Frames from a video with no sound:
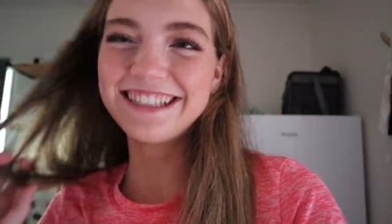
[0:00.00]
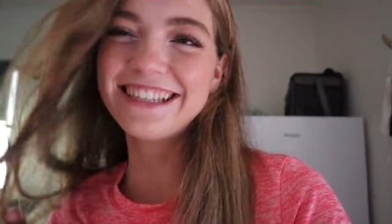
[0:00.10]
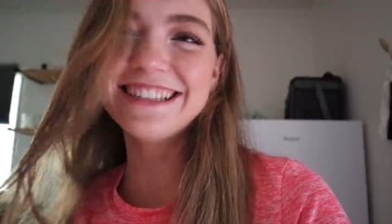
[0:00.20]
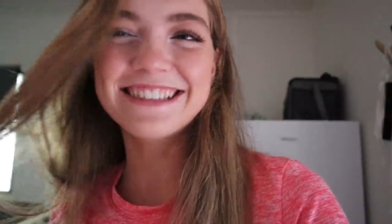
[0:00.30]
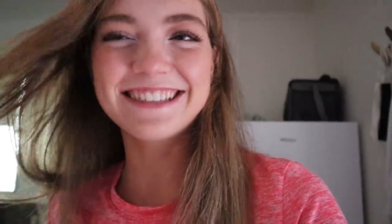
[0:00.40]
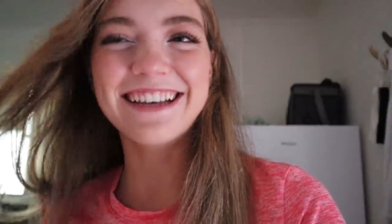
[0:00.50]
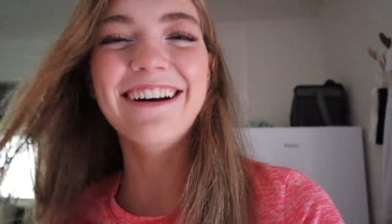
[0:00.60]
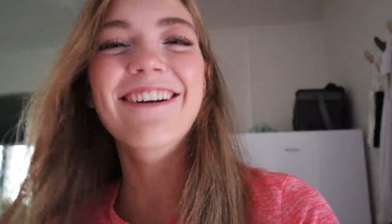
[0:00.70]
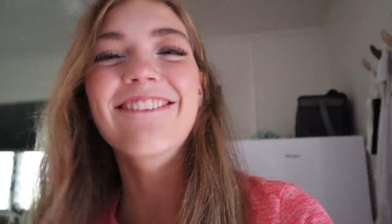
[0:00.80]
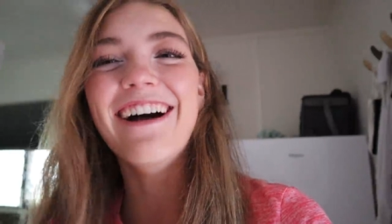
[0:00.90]
This is
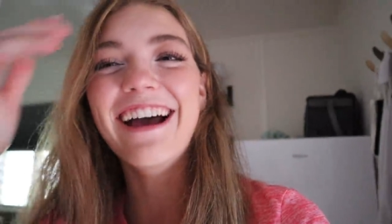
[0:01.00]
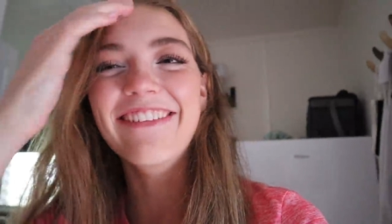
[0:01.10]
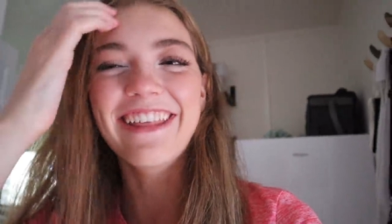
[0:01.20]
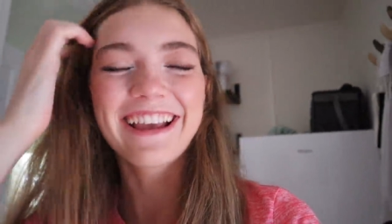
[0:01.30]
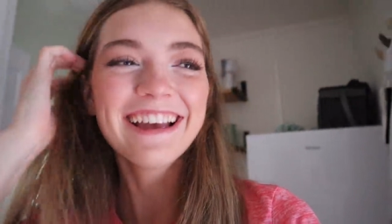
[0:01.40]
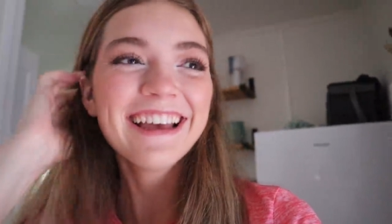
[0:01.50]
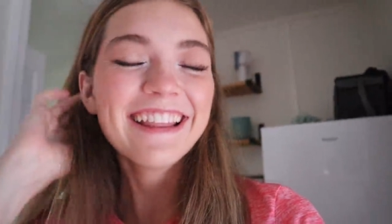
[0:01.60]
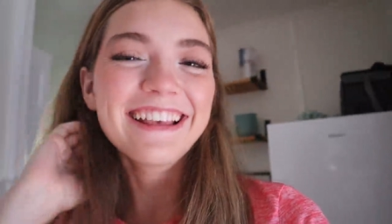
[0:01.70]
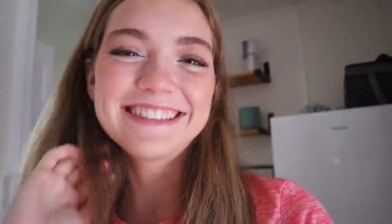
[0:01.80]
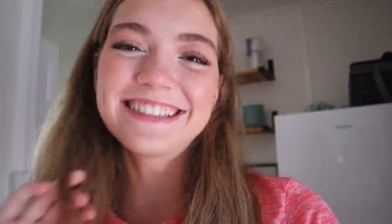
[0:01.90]
so wild. Like
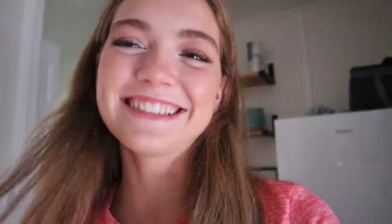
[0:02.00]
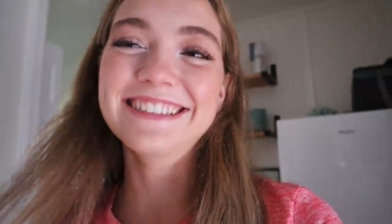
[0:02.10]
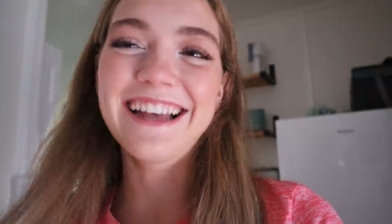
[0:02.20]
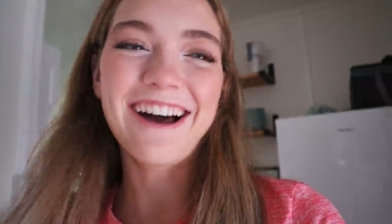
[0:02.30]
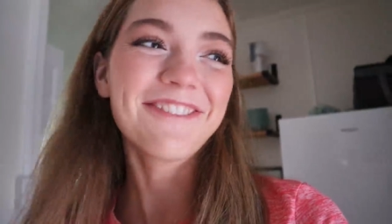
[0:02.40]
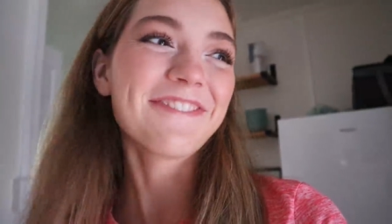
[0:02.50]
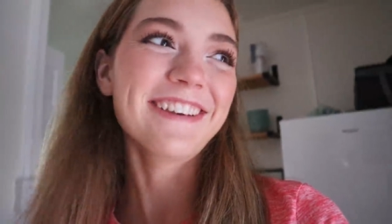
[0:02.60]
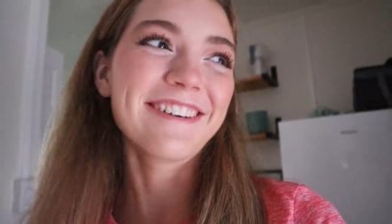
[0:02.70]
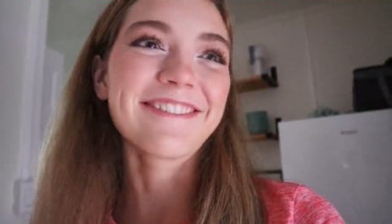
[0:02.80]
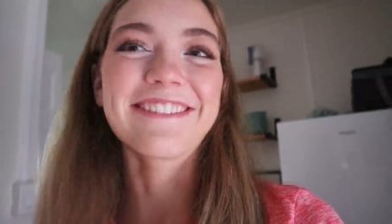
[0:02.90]
this does not
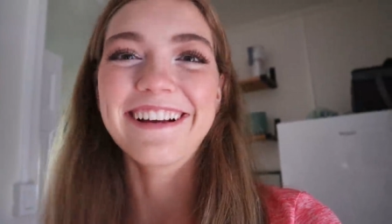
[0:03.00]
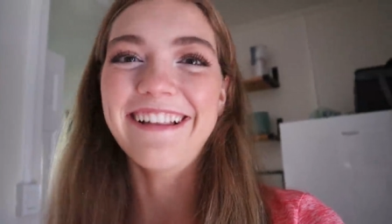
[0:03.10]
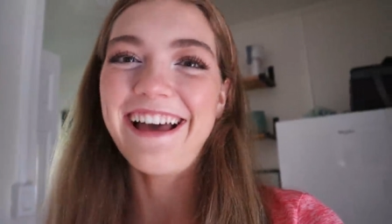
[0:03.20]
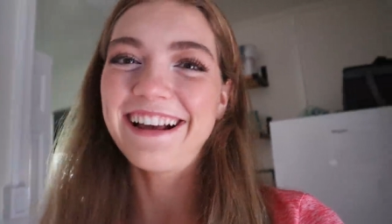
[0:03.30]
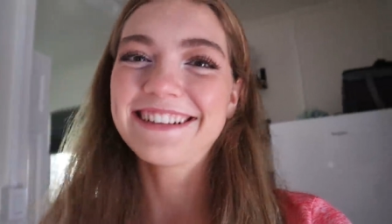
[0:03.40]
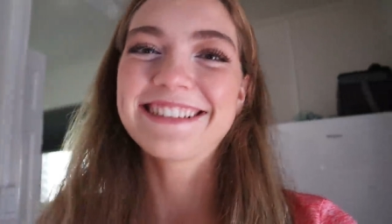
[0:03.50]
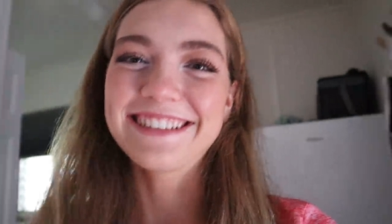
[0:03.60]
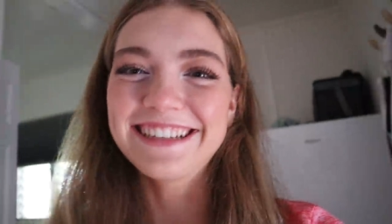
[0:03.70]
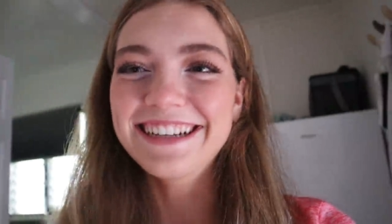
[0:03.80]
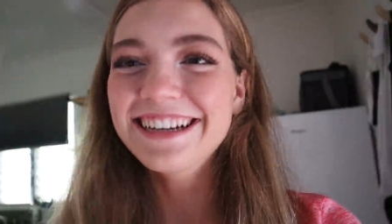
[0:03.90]
feel real
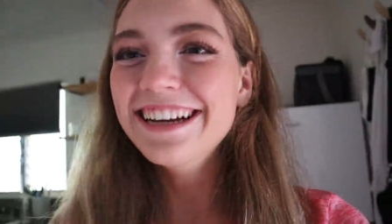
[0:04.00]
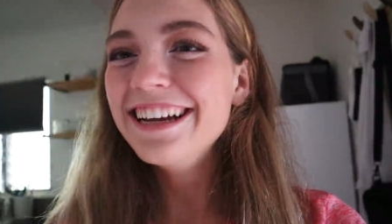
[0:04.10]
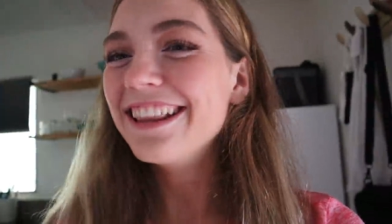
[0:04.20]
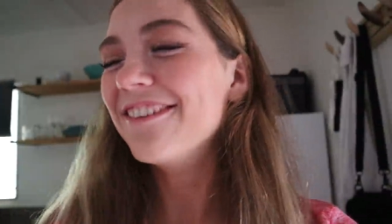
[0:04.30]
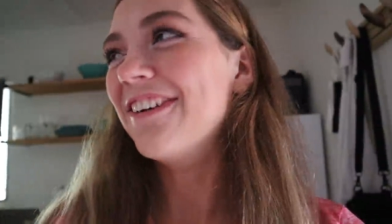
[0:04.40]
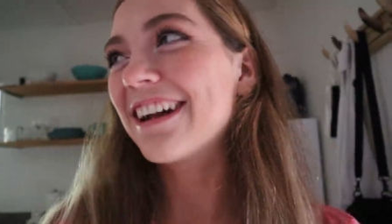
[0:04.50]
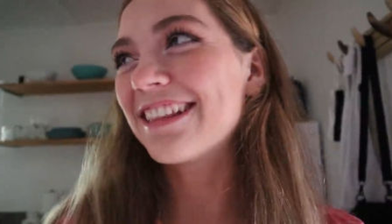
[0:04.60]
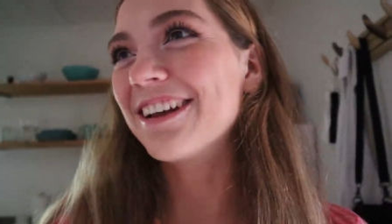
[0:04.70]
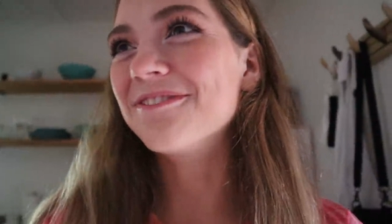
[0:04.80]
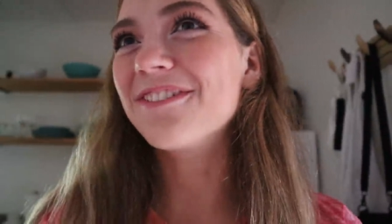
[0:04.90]
actually. The
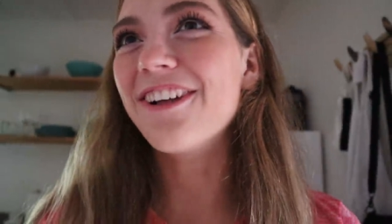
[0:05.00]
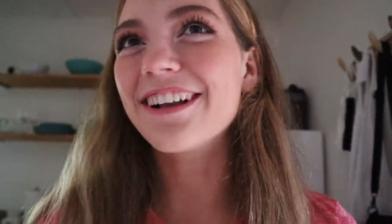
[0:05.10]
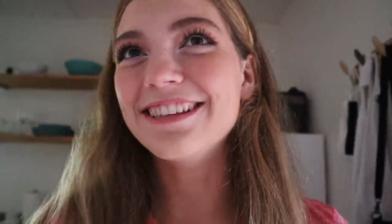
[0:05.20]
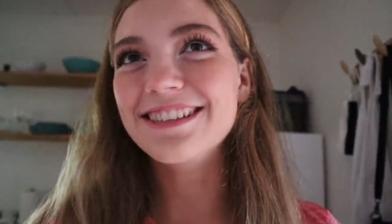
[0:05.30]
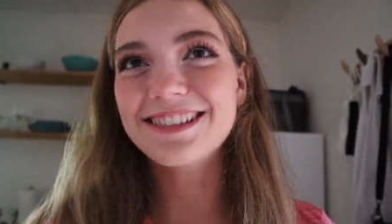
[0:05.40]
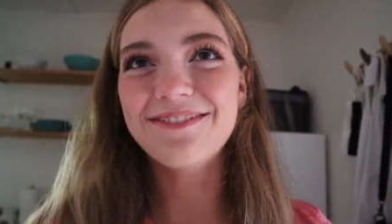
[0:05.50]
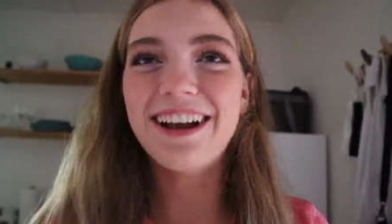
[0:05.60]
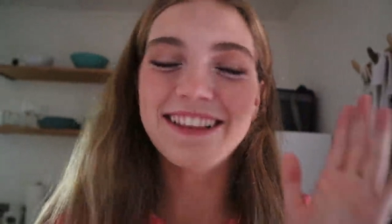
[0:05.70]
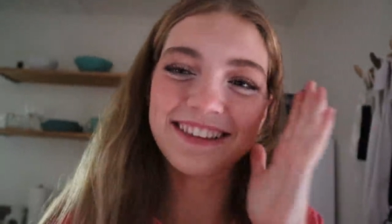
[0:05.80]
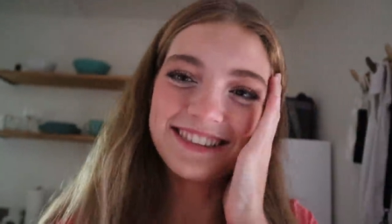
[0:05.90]
fact that I'm vlogging this and the
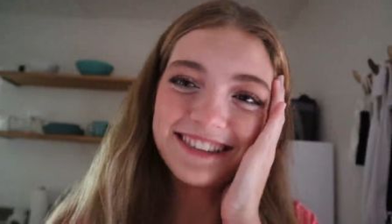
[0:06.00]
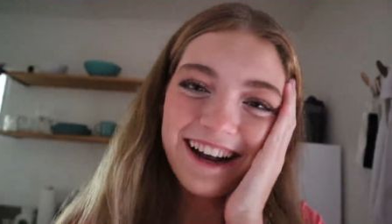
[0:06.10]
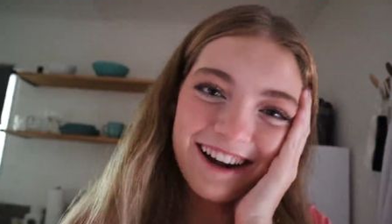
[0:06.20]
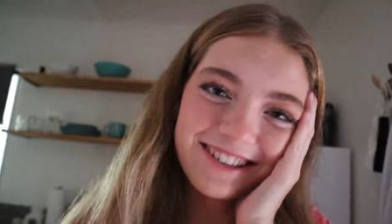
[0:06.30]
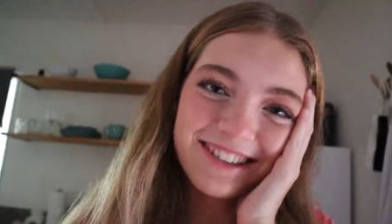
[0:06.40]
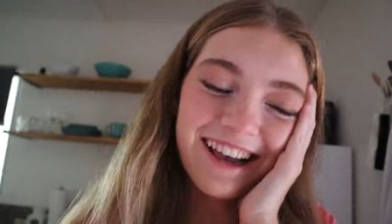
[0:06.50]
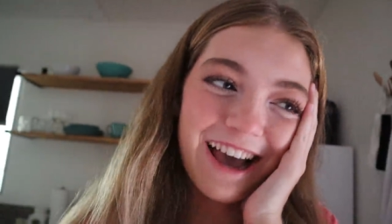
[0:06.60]
fact that this is actually